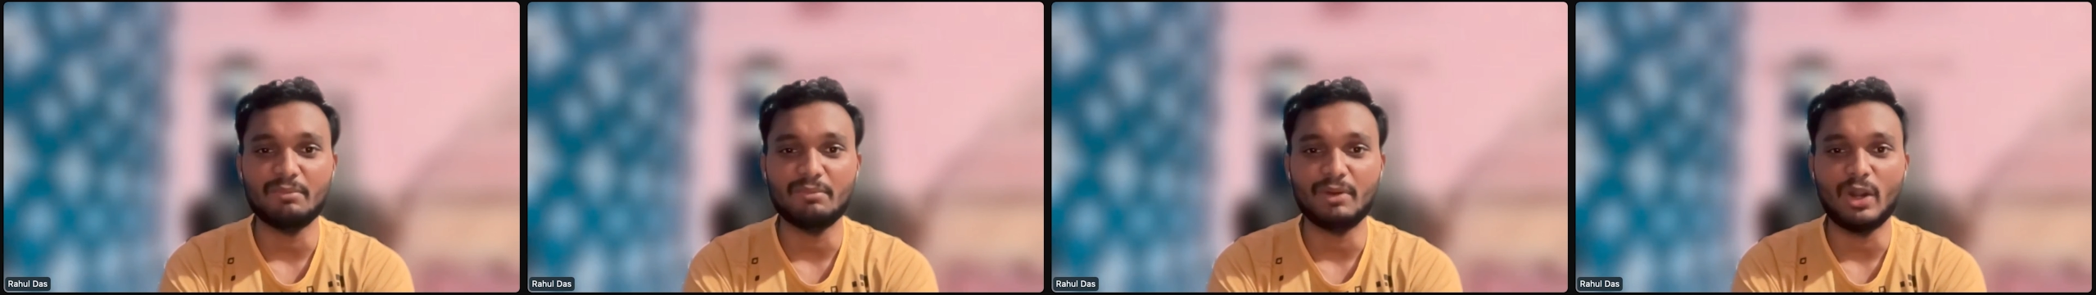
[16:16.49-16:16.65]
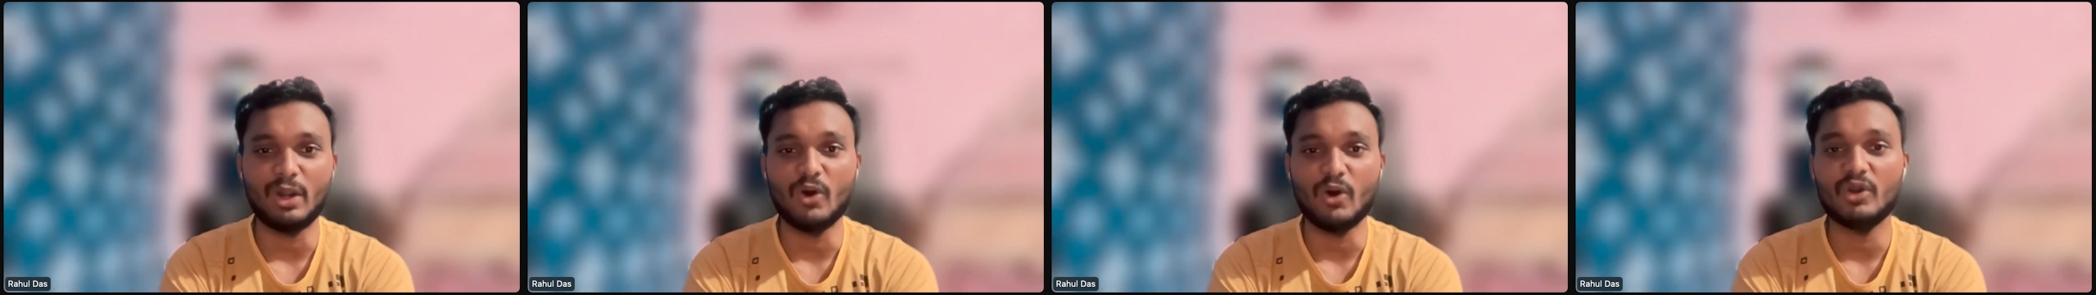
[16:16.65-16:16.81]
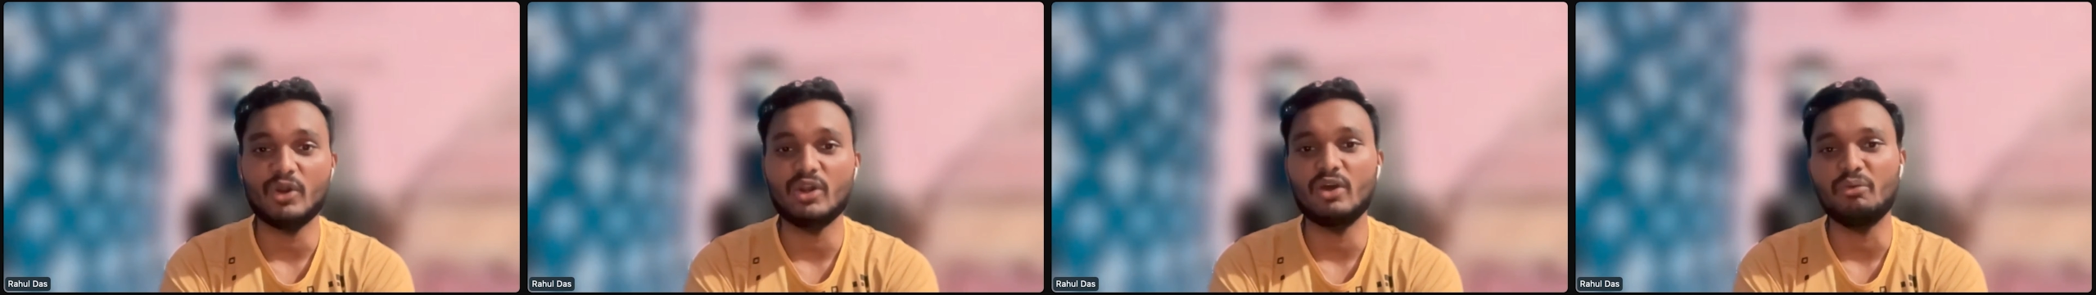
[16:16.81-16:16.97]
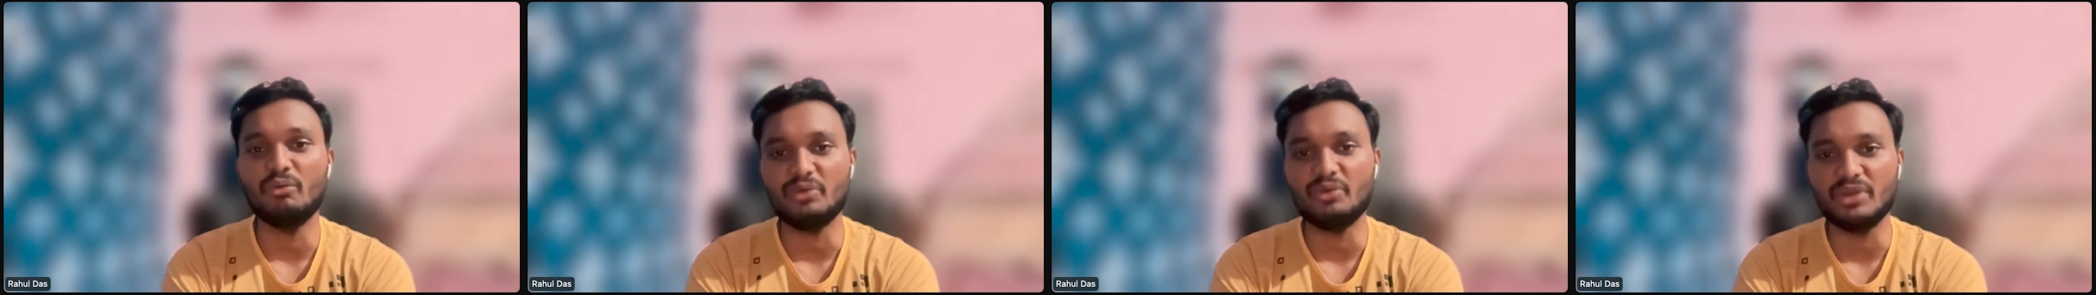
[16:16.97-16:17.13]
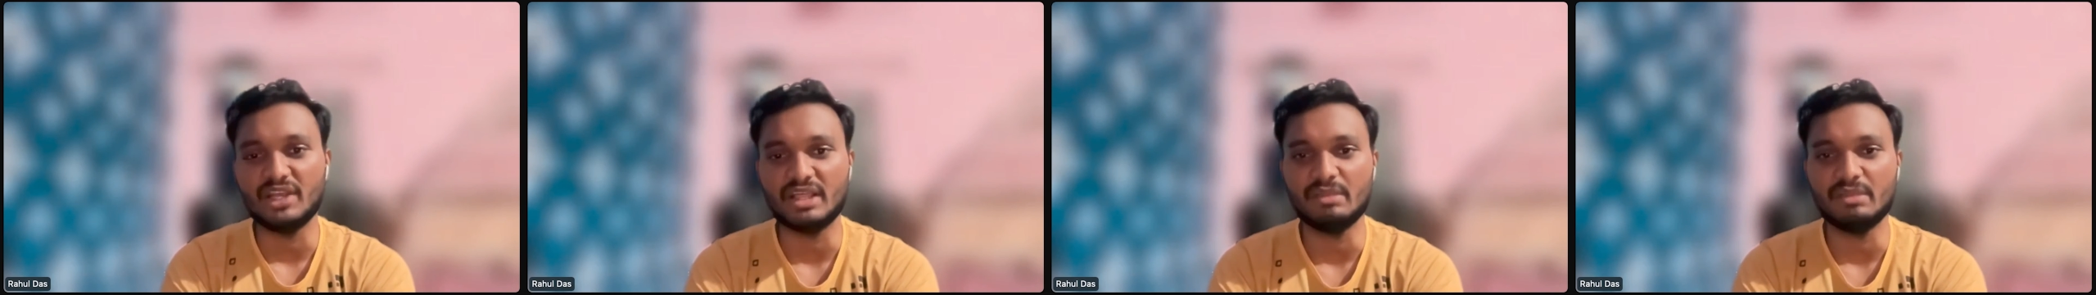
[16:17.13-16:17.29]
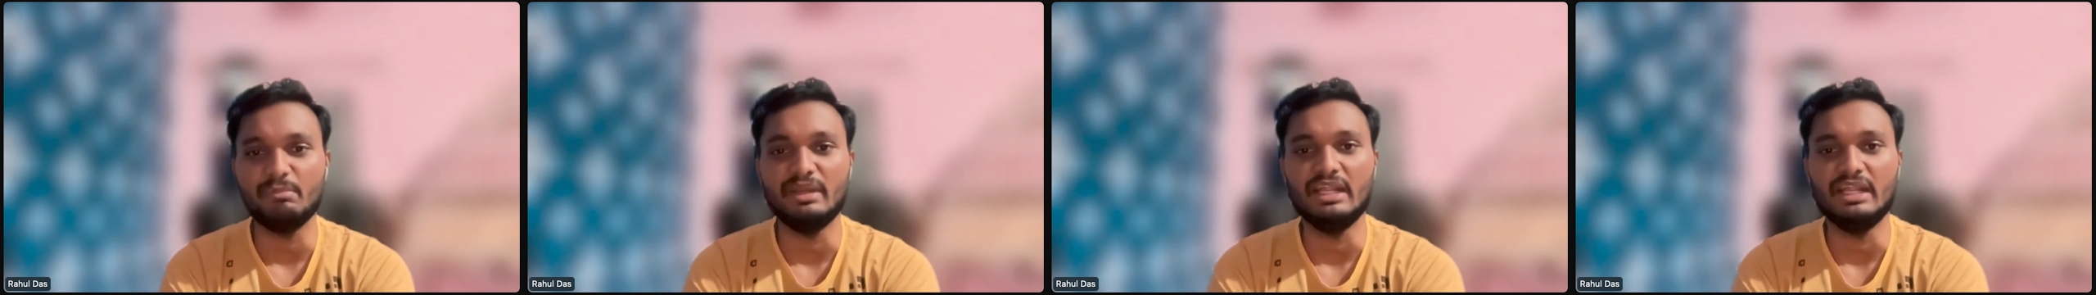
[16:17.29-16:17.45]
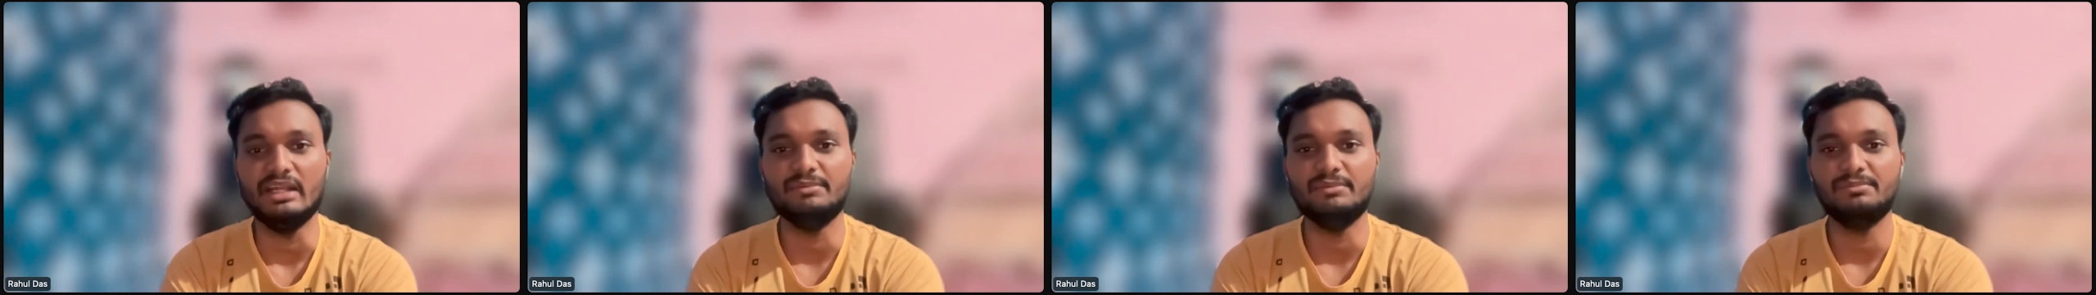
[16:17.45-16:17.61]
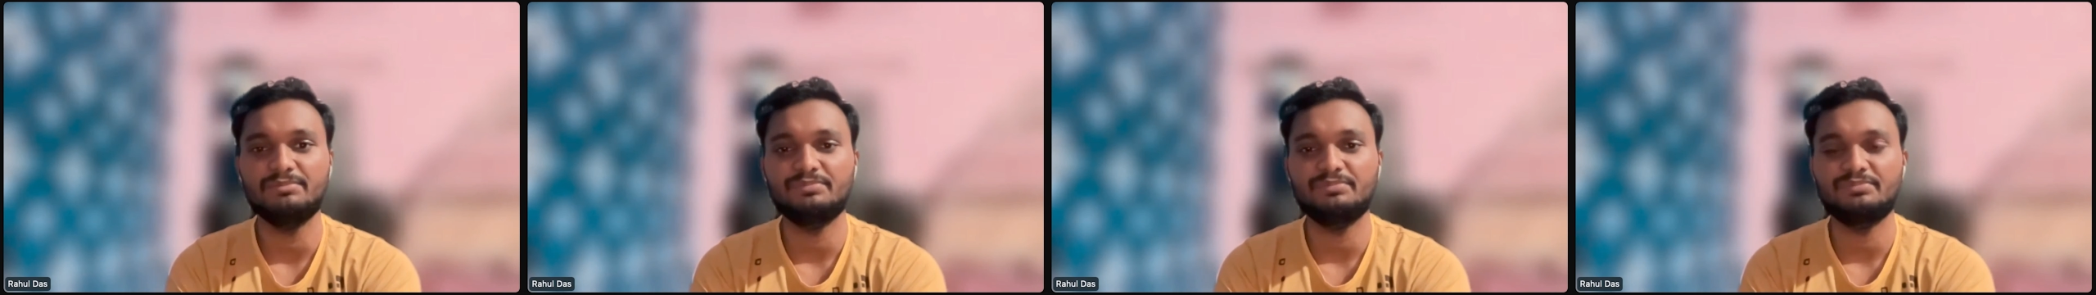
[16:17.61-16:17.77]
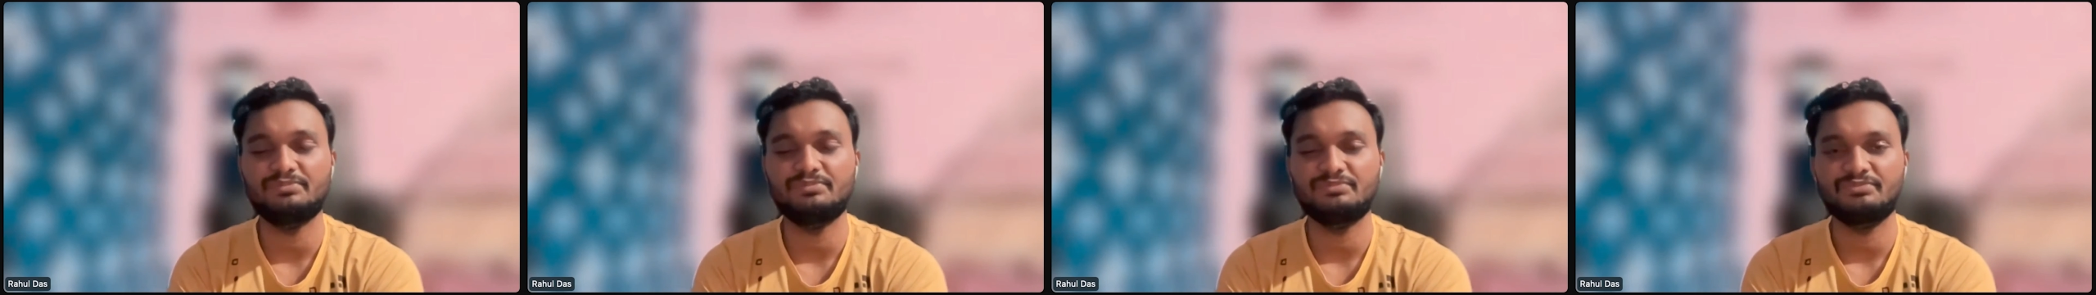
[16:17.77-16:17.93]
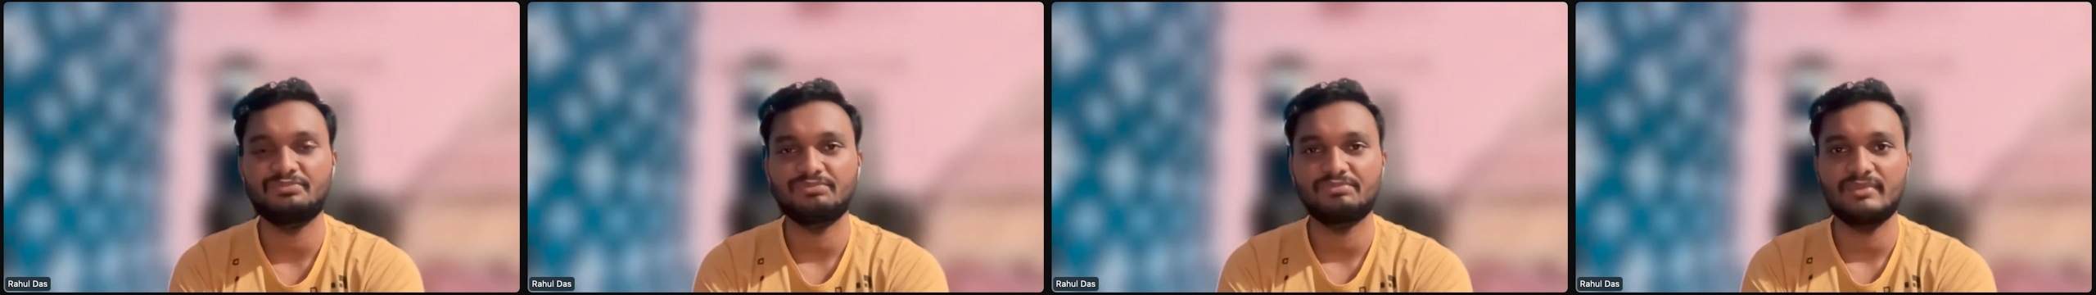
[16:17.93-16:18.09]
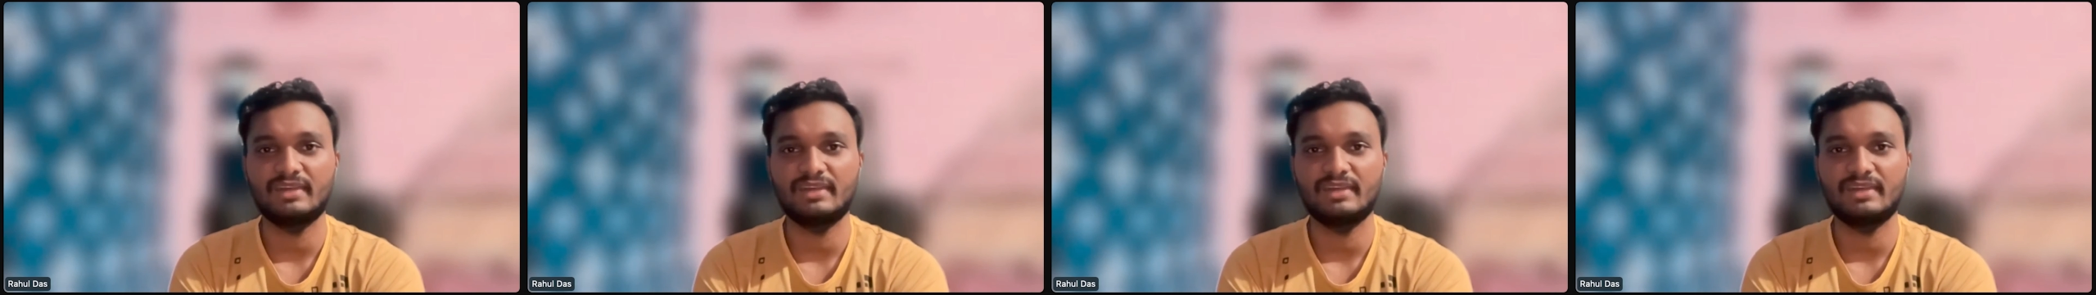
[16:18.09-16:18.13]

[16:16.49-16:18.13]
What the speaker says: have non-obvious meaning,